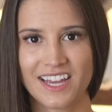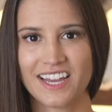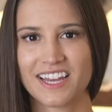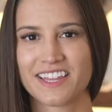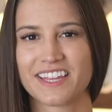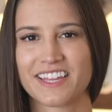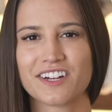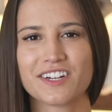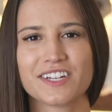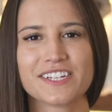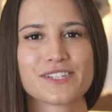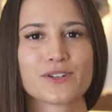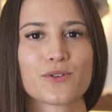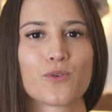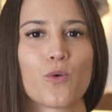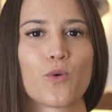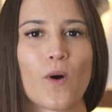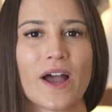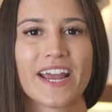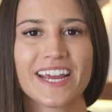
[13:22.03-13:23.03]
There is
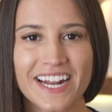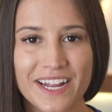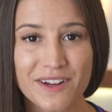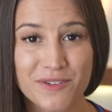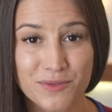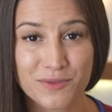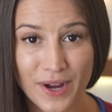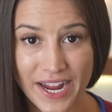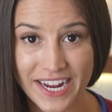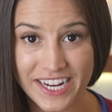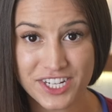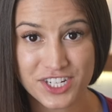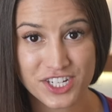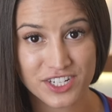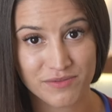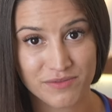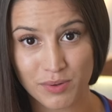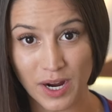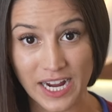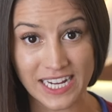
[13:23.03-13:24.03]
quite a range
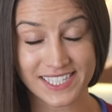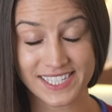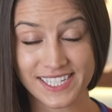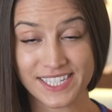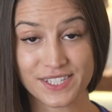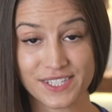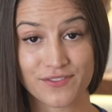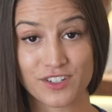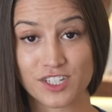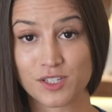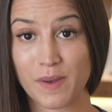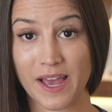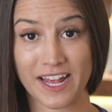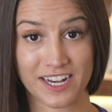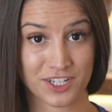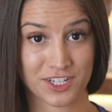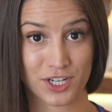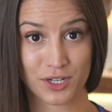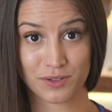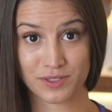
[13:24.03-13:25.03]
of prices for
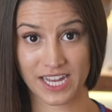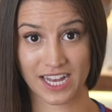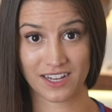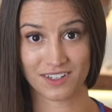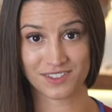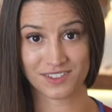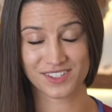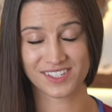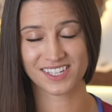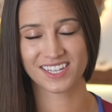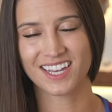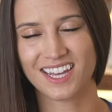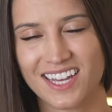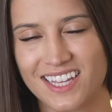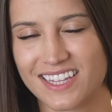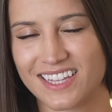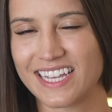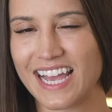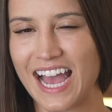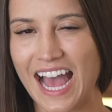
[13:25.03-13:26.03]
Spanish hotels.
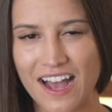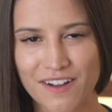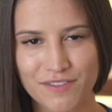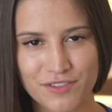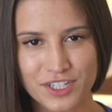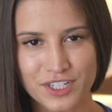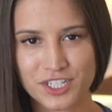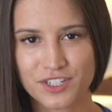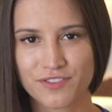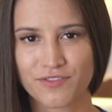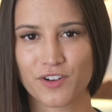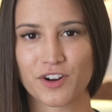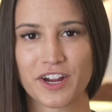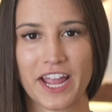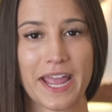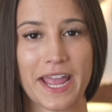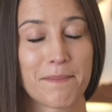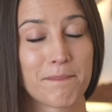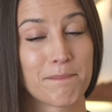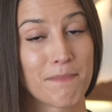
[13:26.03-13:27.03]
The average for
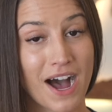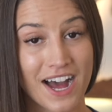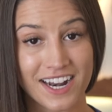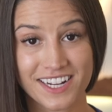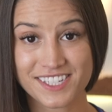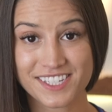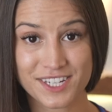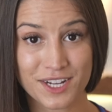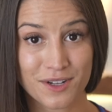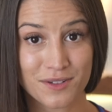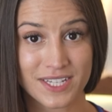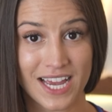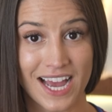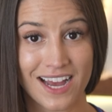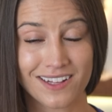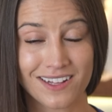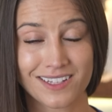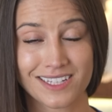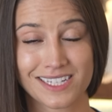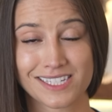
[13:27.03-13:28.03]
a modest
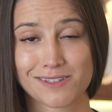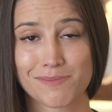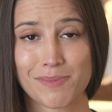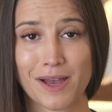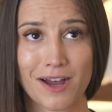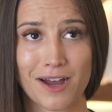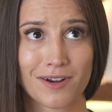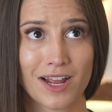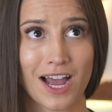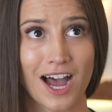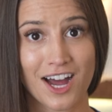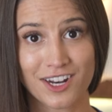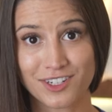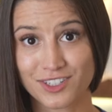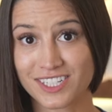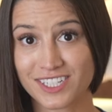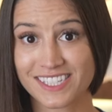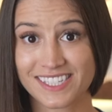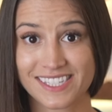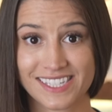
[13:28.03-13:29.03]
hotel is about
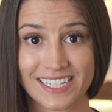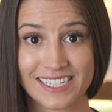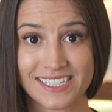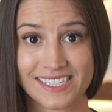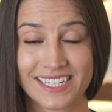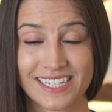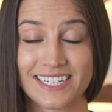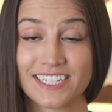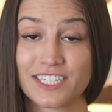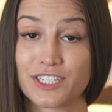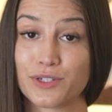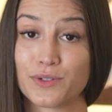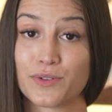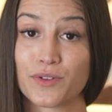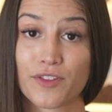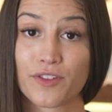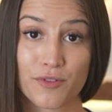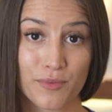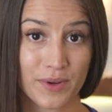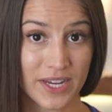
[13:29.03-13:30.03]
$160 to
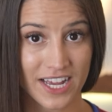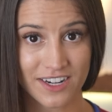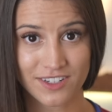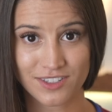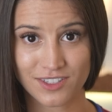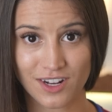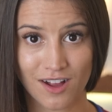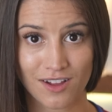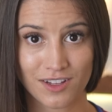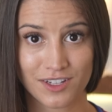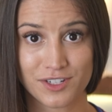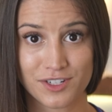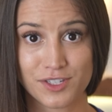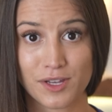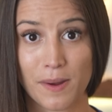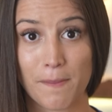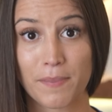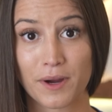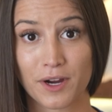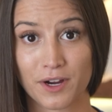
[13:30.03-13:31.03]

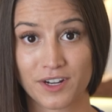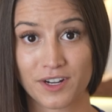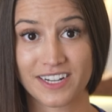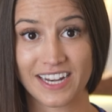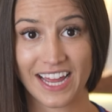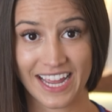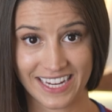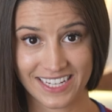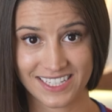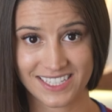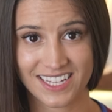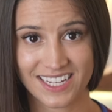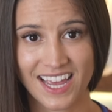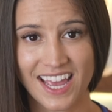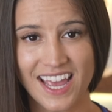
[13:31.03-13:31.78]
$300 per night.